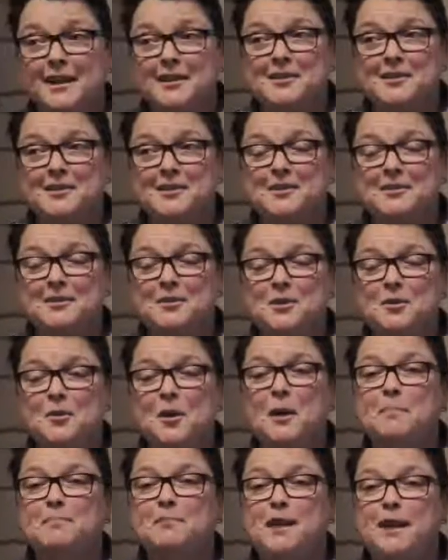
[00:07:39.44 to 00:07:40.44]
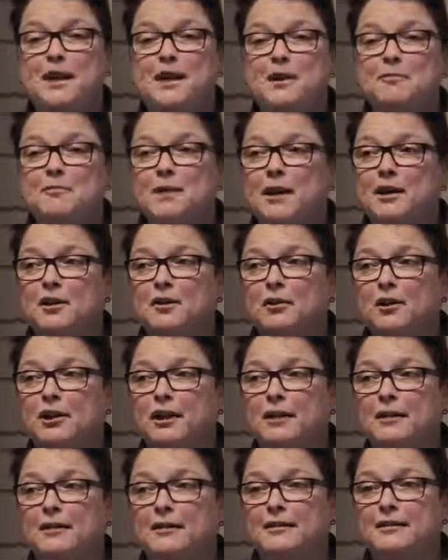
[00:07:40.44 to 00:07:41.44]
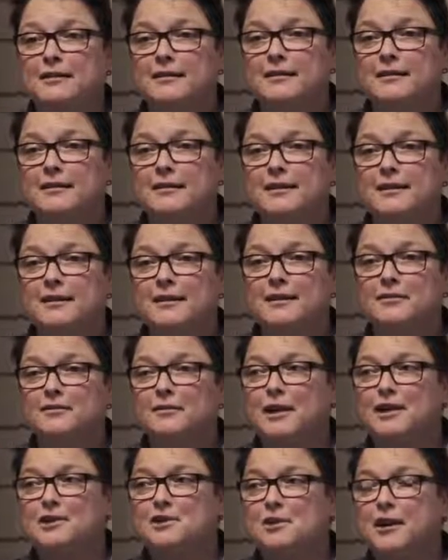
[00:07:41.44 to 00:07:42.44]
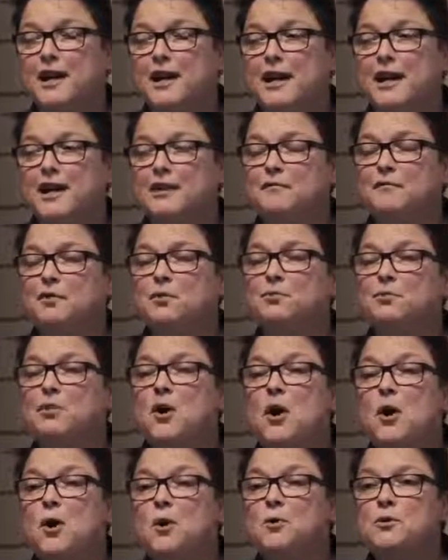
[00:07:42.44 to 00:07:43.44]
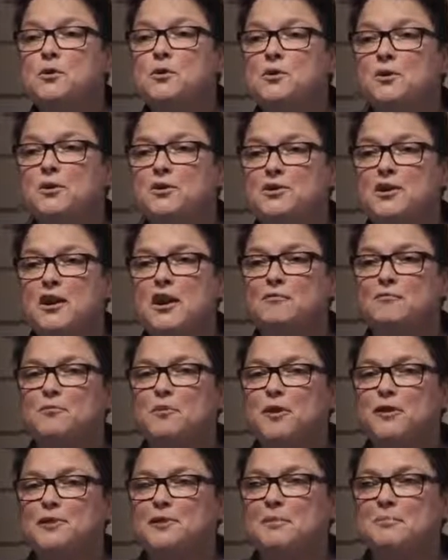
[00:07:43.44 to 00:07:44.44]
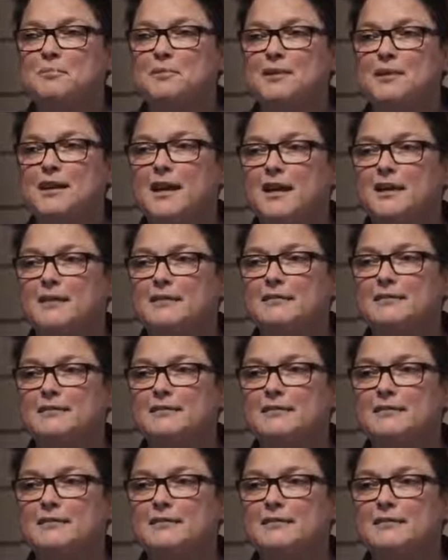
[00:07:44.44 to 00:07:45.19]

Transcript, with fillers: That's do you update it regularly? Yes. Raise your hand if you know your software is up to date.